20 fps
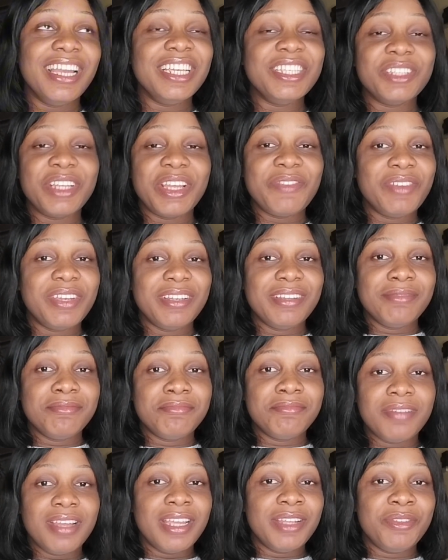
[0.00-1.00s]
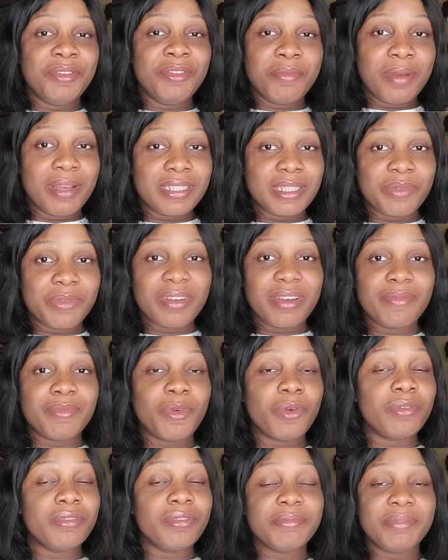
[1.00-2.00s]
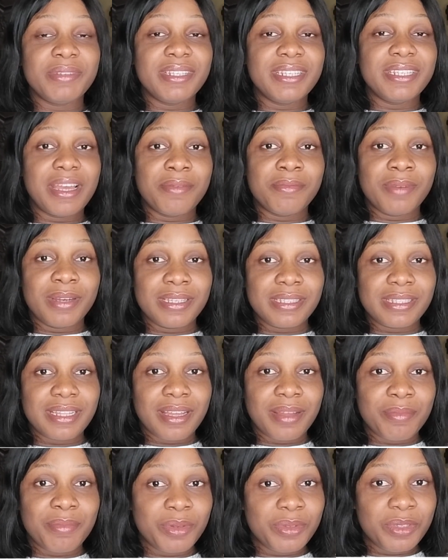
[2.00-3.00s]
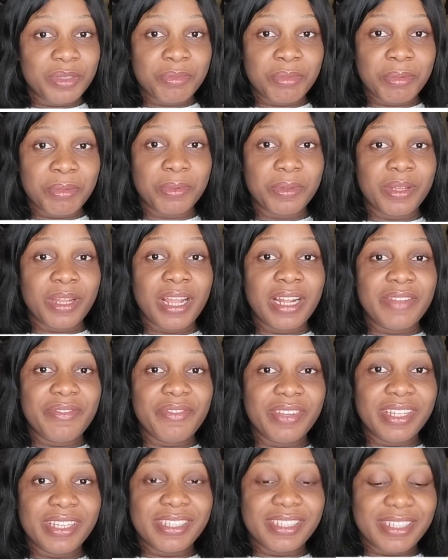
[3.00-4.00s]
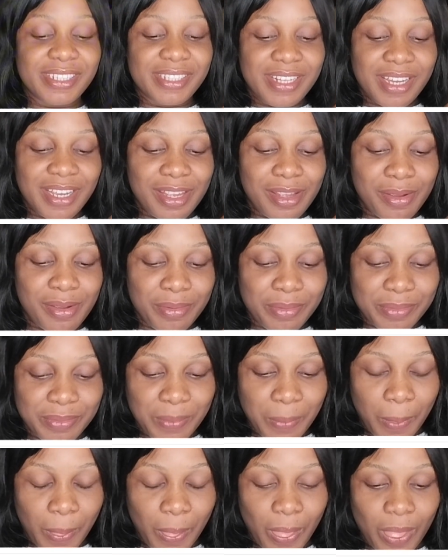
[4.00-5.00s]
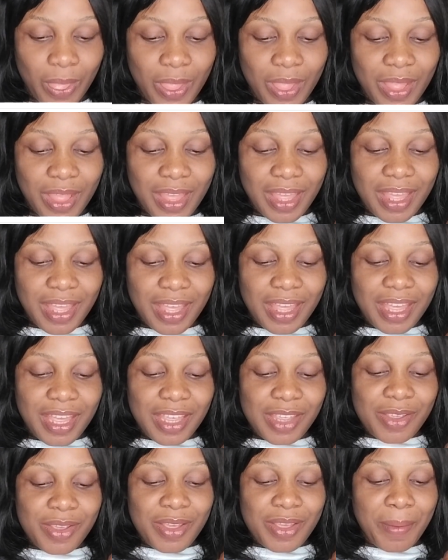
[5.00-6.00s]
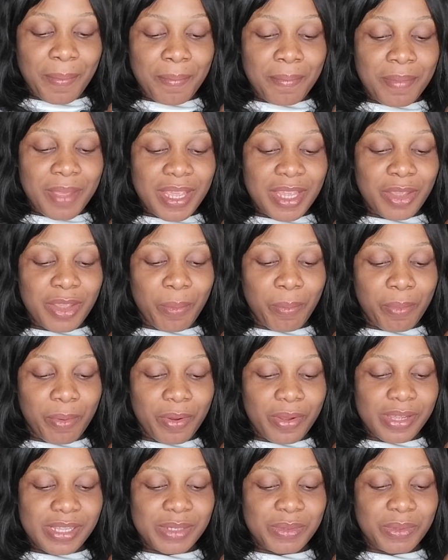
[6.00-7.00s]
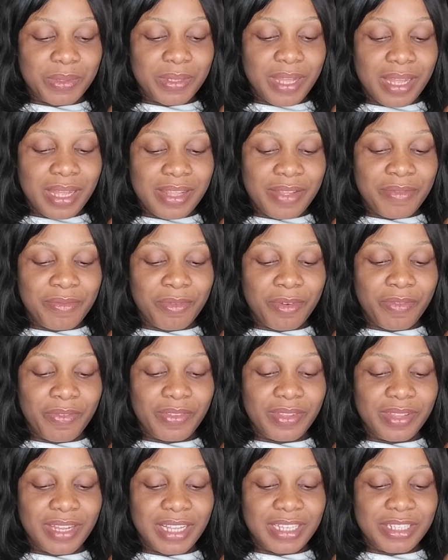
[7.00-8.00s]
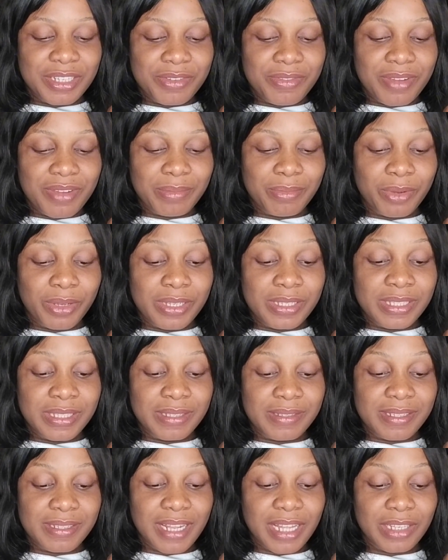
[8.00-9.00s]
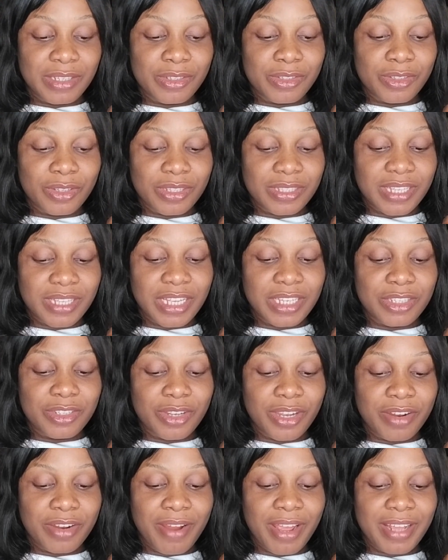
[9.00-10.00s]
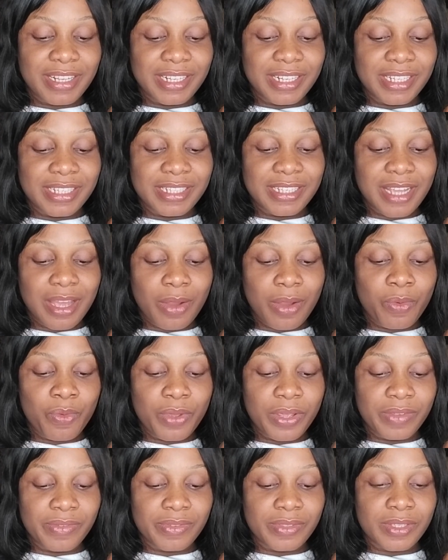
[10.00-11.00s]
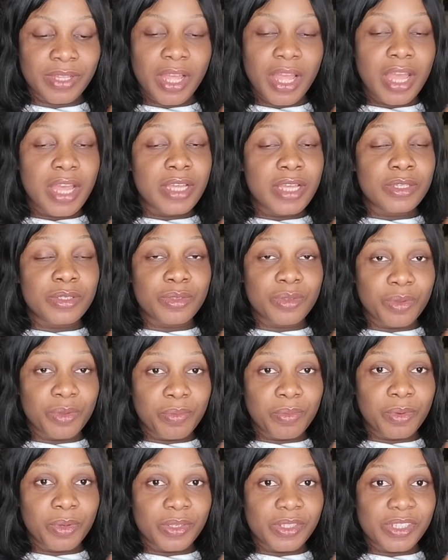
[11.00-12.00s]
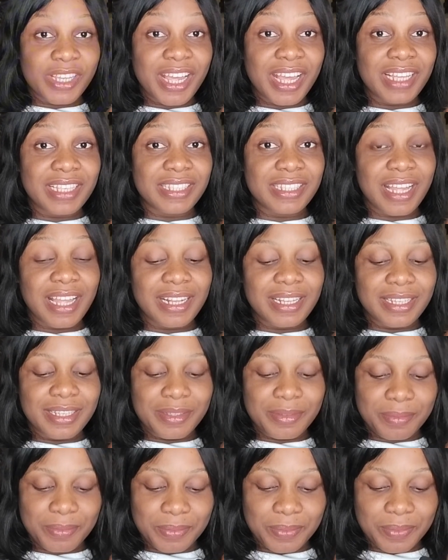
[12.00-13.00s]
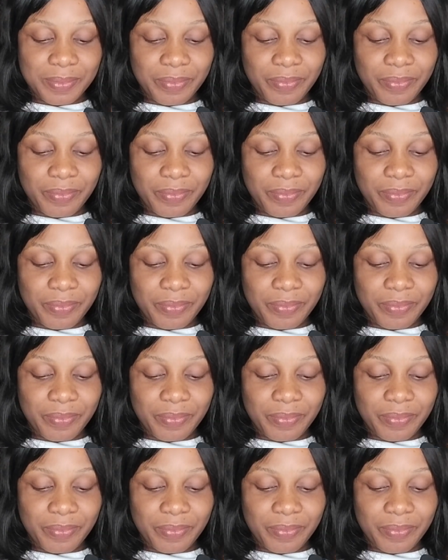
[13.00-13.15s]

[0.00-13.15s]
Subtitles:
It's not being a new master. We have always been their master, but those people, they're living in denial. You can make your point without involving Nigerians, but it seems like you just enjoy riding in their waves so much. Exactly.